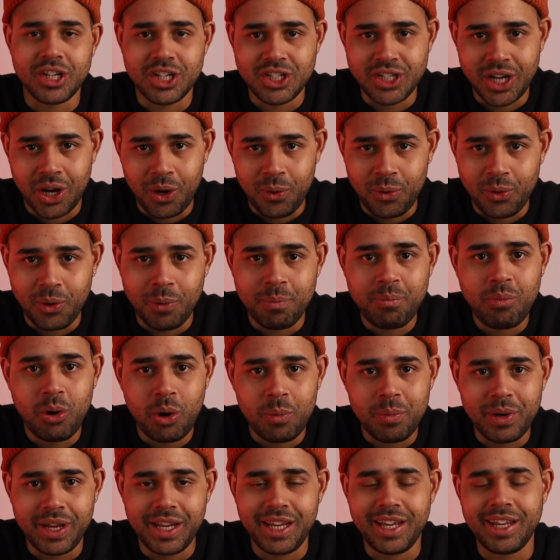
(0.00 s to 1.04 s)
this channel, you're
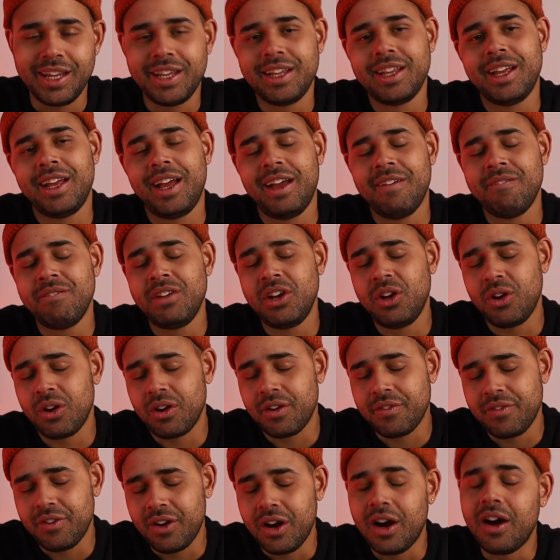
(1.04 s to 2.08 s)
probably a
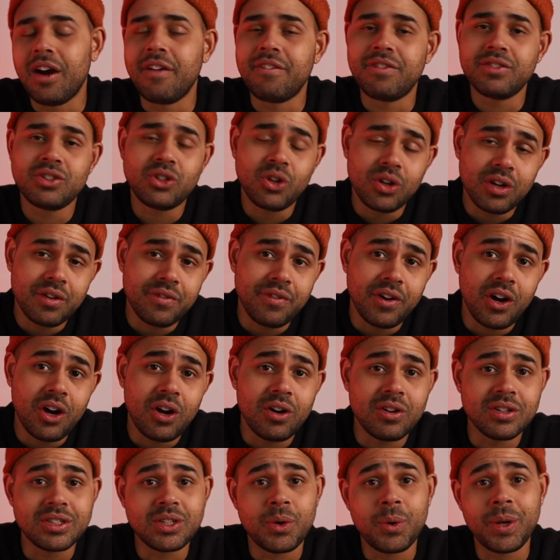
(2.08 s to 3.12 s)
videographer, photographer,
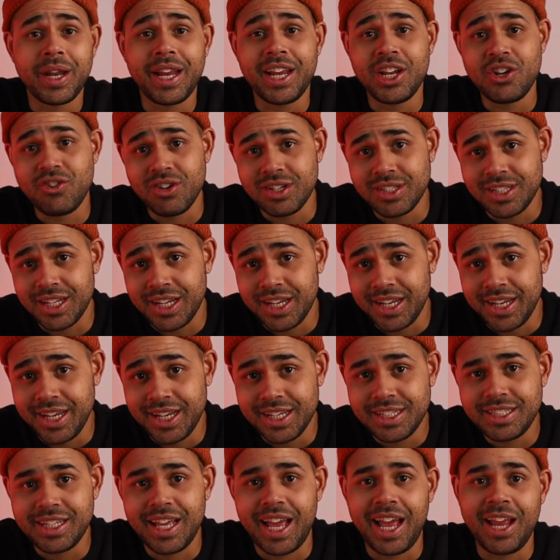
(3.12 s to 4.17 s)
or someone interested in
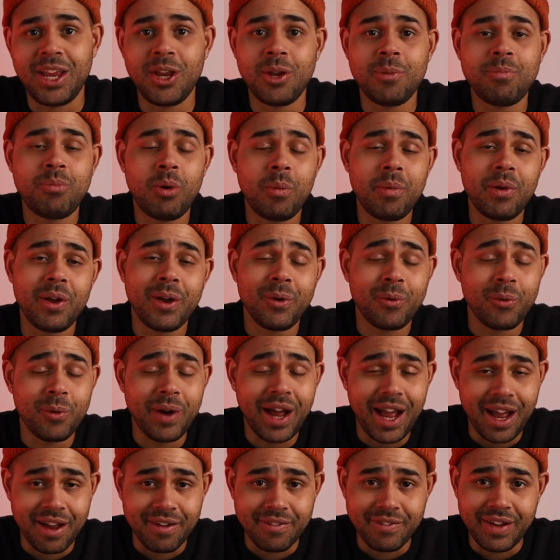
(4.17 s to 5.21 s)
this, and you probably all
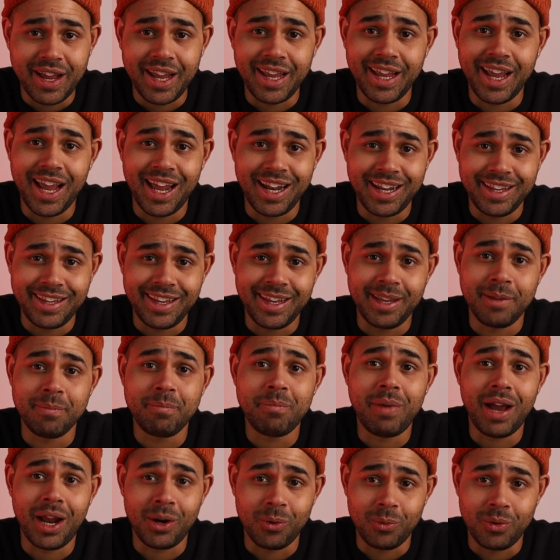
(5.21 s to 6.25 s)
have a LED
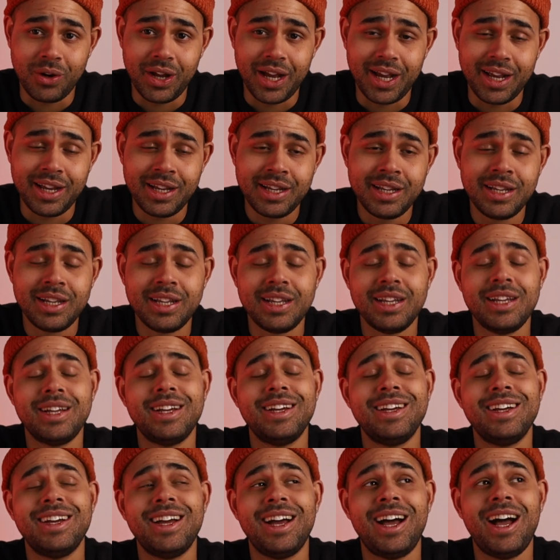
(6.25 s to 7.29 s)
panel light.
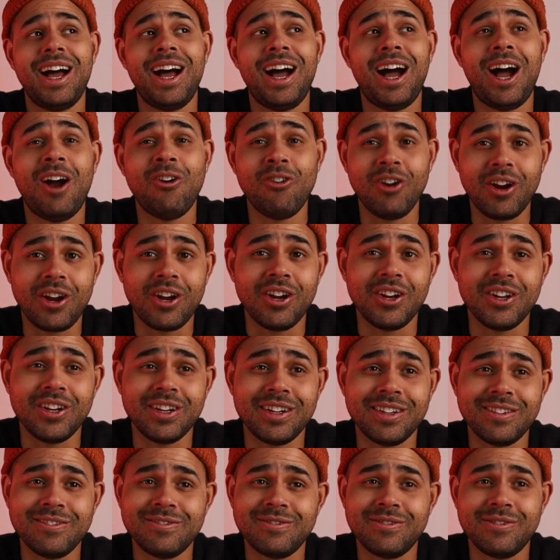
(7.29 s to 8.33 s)
I reckon